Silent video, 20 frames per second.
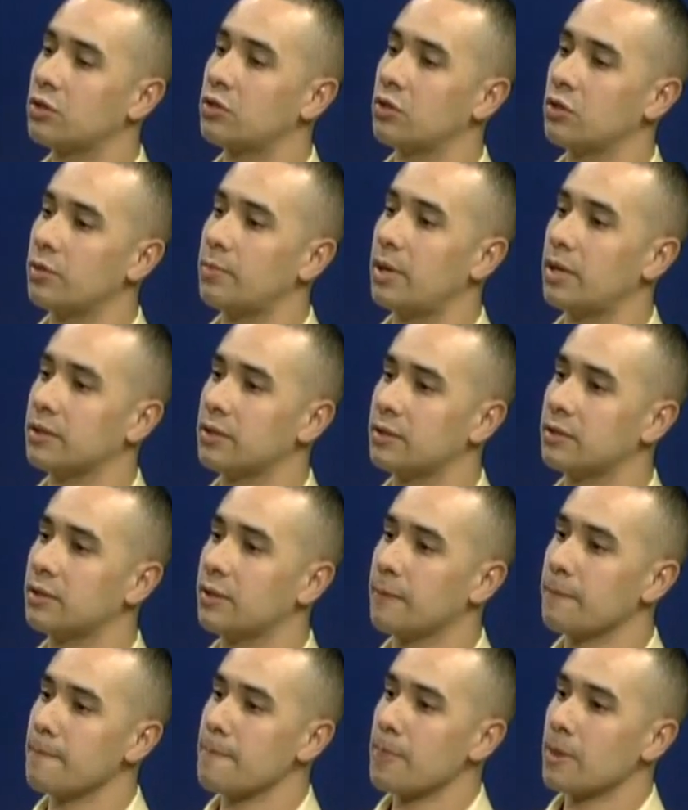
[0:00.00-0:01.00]
yeah. to you about this.
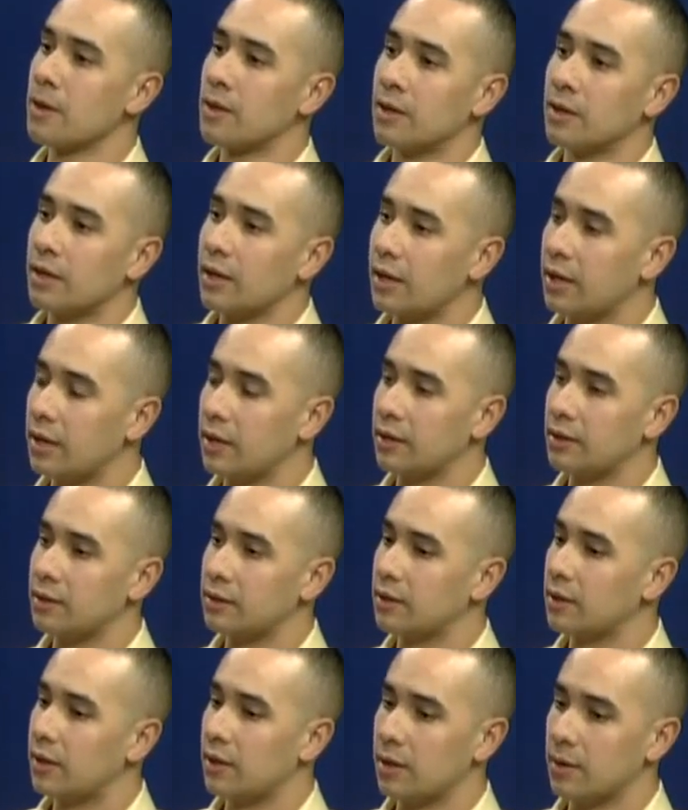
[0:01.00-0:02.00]
Yeah.
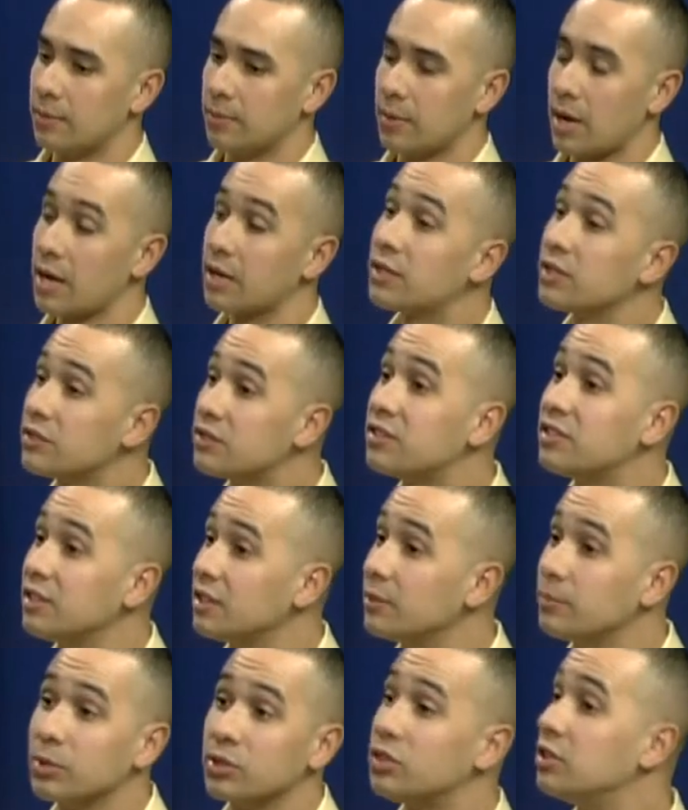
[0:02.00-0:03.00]
And um, I could see
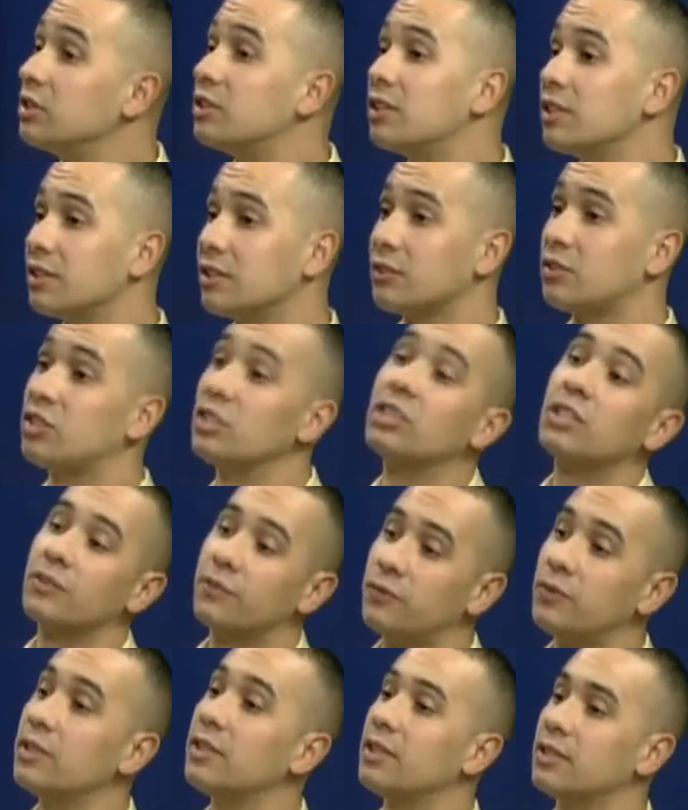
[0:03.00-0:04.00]
it, but she couldn't. She could
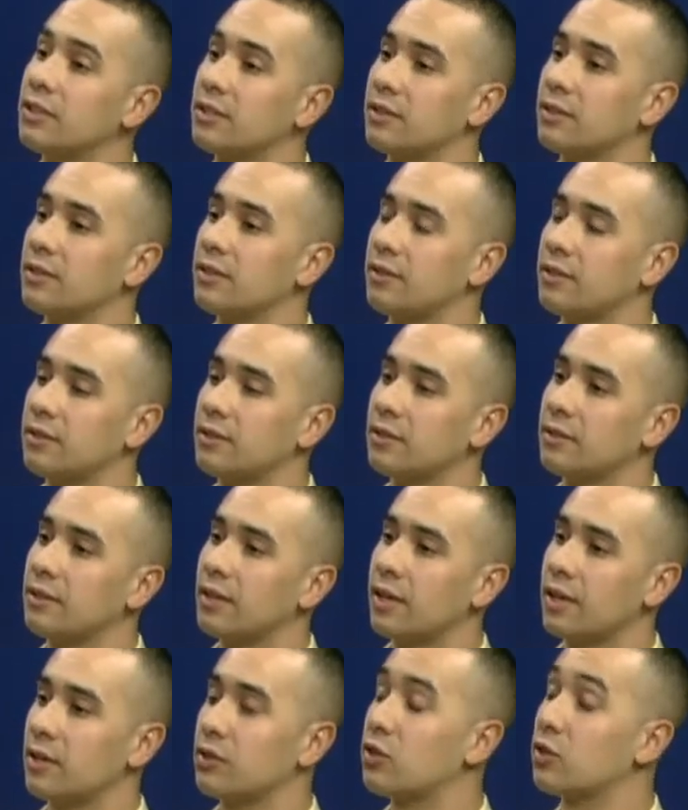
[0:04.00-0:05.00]
feel it.
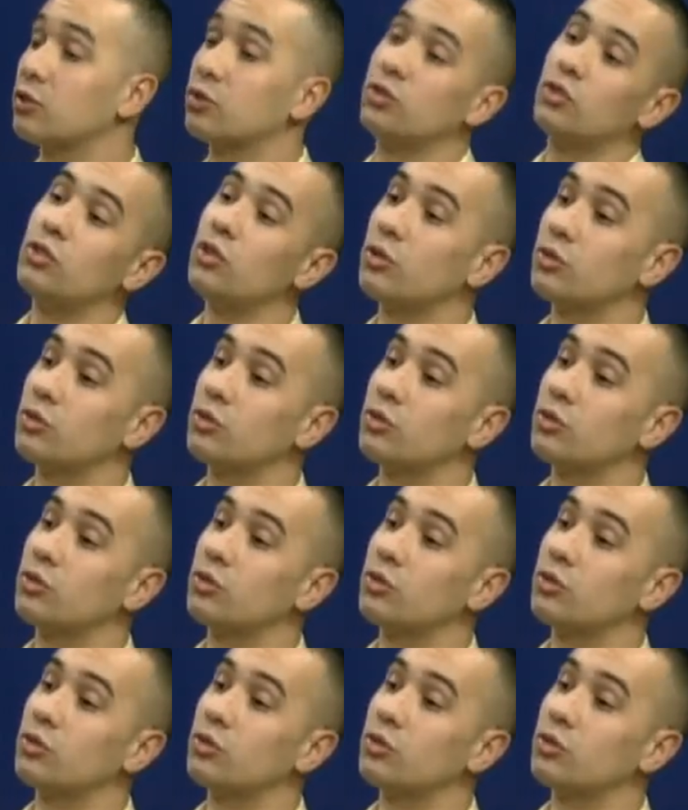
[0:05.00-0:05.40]
And I told her, "Do you know